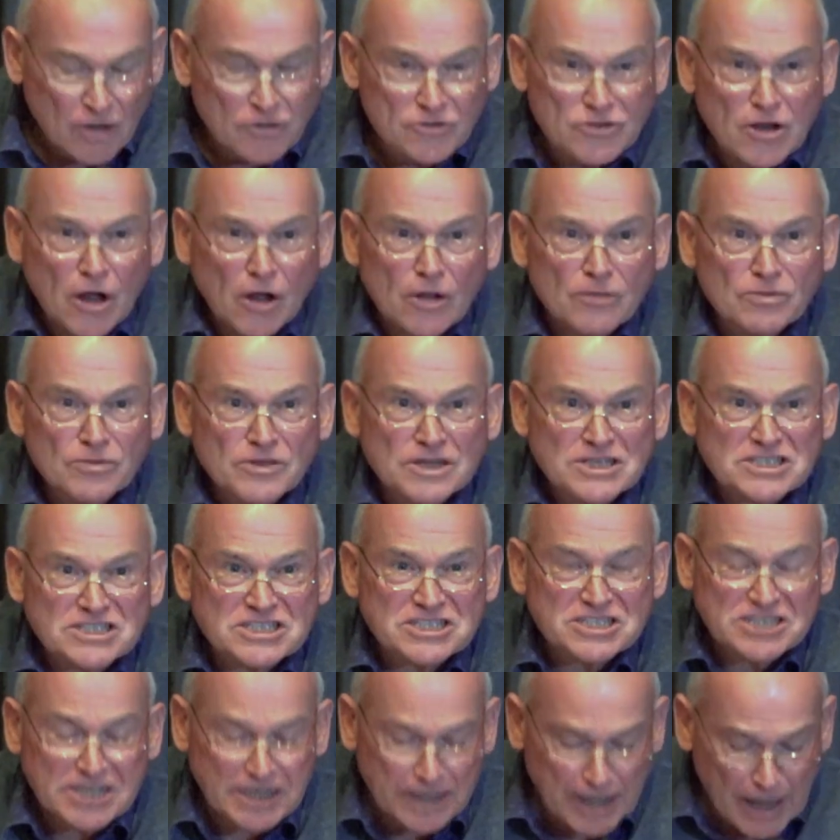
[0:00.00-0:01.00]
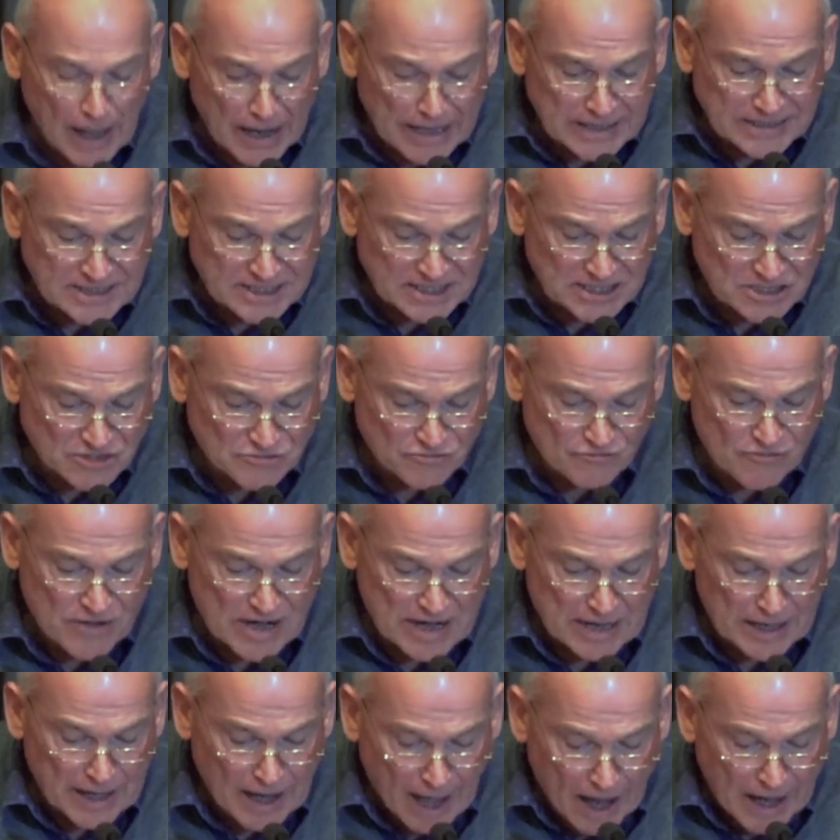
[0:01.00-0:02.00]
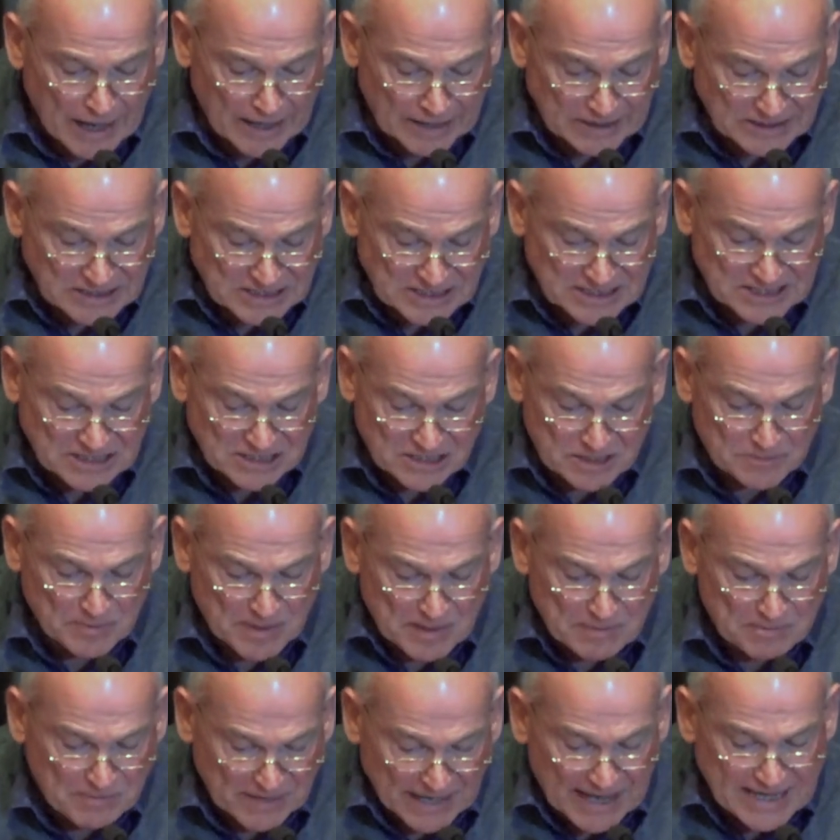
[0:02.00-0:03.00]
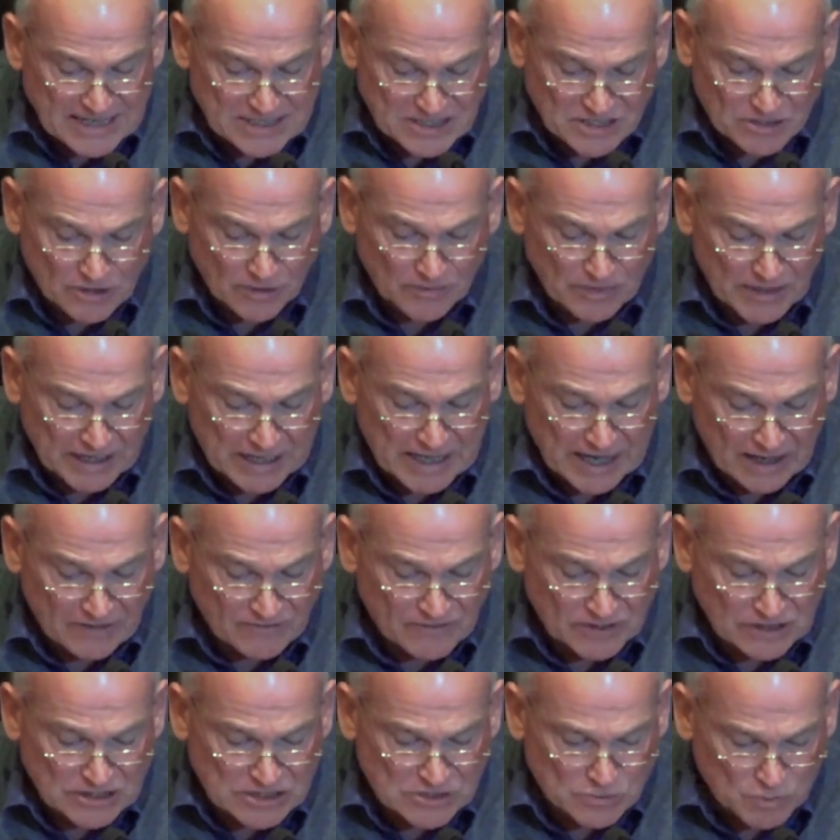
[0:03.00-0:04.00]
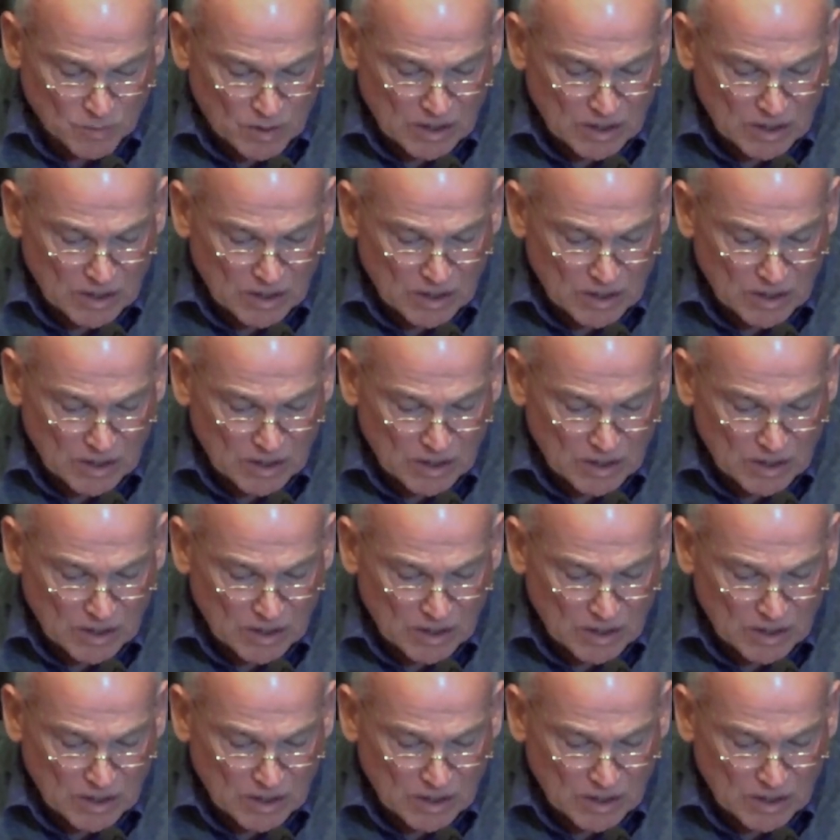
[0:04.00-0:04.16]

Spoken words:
"Not the slightest reliance is to be placed on the governor's